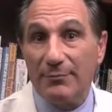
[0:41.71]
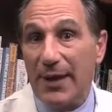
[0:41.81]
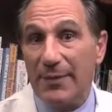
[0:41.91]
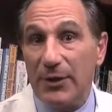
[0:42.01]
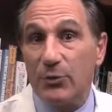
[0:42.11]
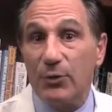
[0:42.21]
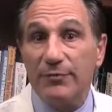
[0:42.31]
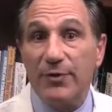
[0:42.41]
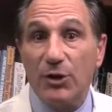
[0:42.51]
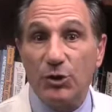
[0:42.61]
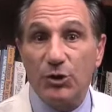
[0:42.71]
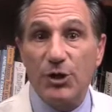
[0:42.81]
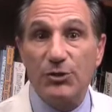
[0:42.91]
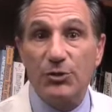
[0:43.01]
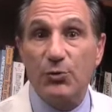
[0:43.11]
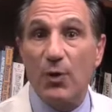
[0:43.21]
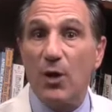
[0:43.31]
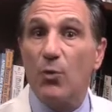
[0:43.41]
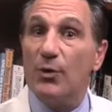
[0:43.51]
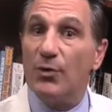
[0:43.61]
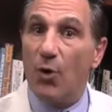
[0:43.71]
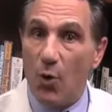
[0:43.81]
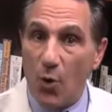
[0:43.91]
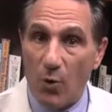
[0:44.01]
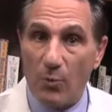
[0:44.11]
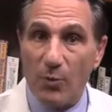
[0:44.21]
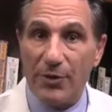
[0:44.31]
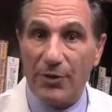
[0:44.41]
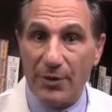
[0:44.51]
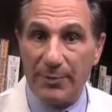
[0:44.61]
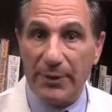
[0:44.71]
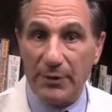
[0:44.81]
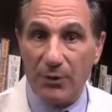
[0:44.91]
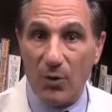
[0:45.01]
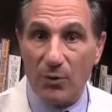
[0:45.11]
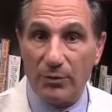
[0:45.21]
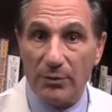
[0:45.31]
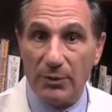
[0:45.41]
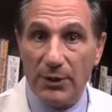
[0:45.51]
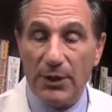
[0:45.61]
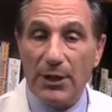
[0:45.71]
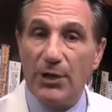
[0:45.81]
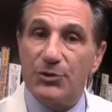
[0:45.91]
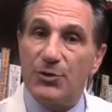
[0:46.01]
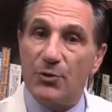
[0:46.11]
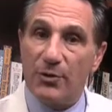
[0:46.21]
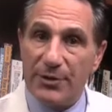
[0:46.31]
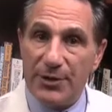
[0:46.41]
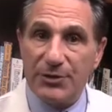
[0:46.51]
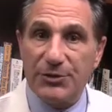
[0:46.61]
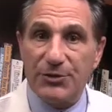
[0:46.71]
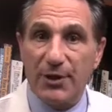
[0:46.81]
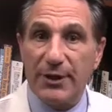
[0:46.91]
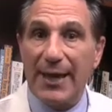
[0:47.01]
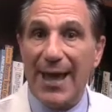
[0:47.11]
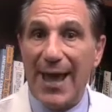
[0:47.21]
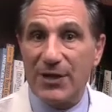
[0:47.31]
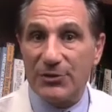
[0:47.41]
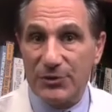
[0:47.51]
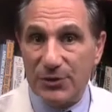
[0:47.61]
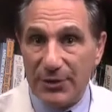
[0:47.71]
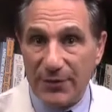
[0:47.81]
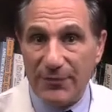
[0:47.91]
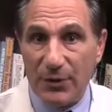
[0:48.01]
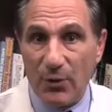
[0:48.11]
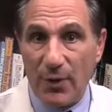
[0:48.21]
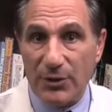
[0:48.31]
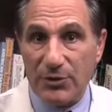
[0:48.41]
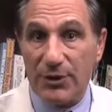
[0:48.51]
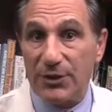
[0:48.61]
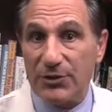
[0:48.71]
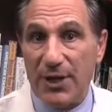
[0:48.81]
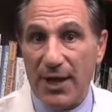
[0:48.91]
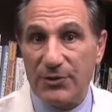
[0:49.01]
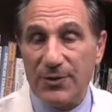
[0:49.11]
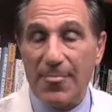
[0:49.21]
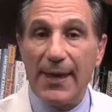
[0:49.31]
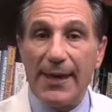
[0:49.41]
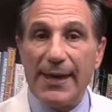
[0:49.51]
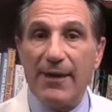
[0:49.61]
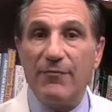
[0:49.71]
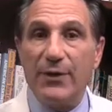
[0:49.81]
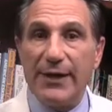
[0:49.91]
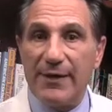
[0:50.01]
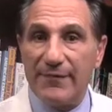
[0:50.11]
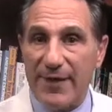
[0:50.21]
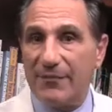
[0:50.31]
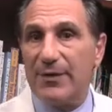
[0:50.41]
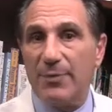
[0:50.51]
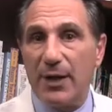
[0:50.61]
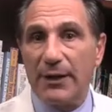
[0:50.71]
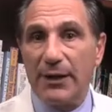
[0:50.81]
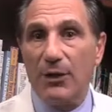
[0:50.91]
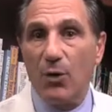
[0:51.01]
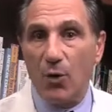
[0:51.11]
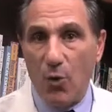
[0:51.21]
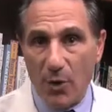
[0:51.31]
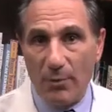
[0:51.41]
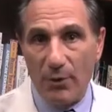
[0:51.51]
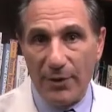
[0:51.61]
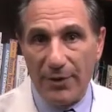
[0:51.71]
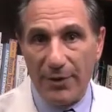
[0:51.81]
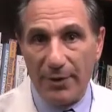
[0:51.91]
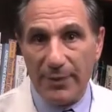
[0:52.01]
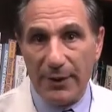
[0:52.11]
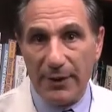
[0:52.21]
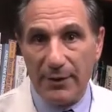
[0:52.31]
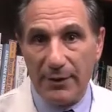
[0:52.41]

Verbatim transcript: Maybe you would have done just as well with hormone therapy alone. And so this study asks the different question. It says, if we give everybody hormone therapy